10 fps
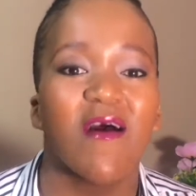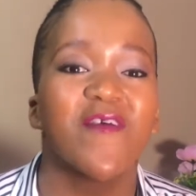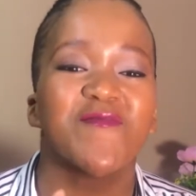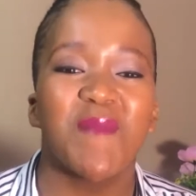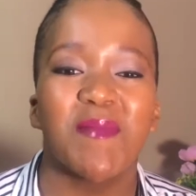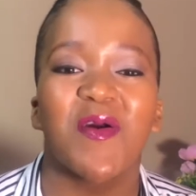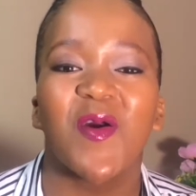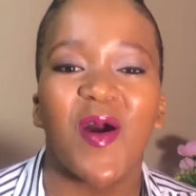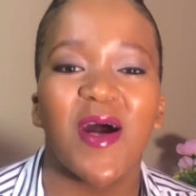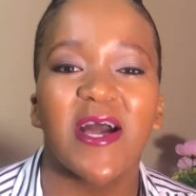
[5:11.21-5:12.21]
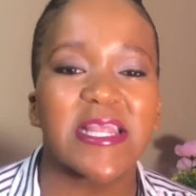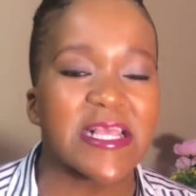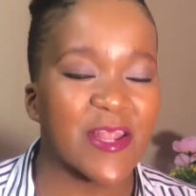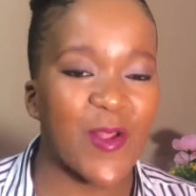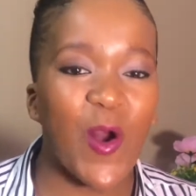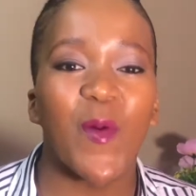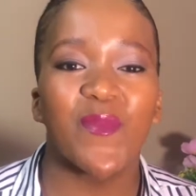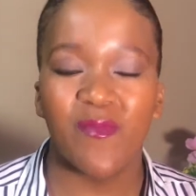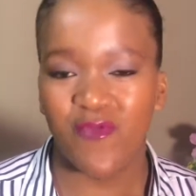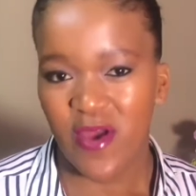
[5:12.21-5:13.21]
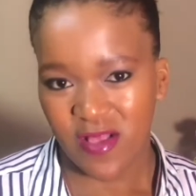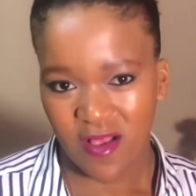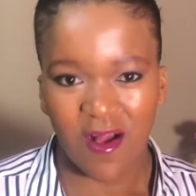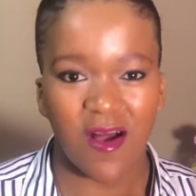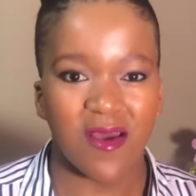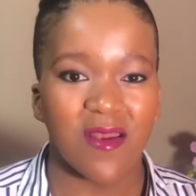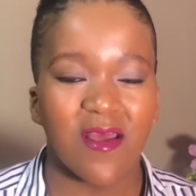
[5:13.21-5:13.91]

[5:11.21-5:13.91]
Remember, God is an omnipresent God.